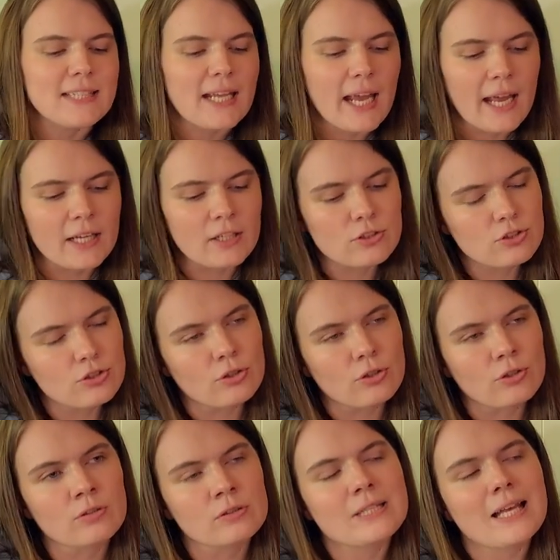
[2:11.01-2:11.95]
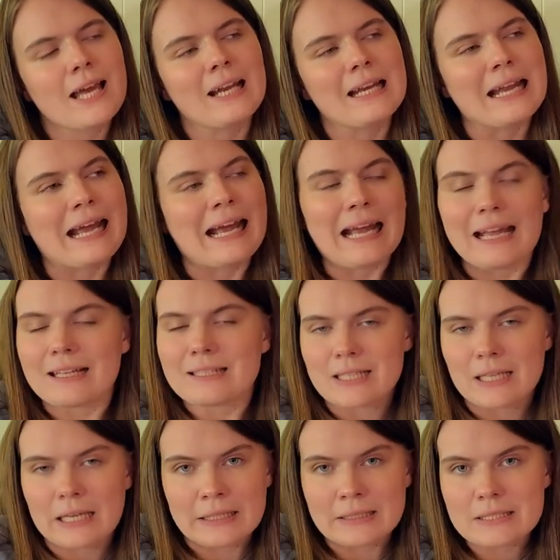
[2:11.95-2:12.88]
textures and
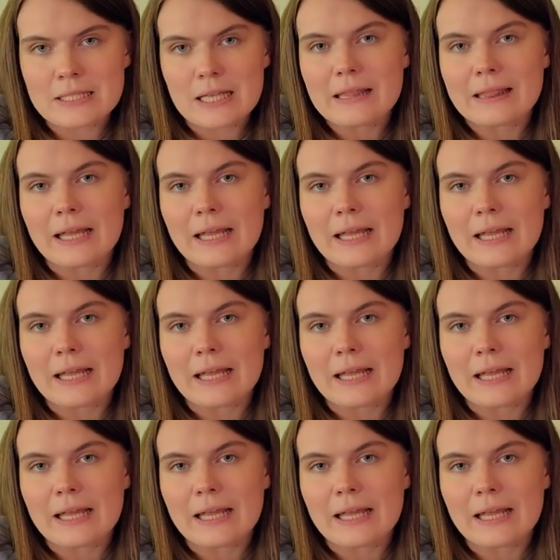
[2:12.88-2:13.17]
assets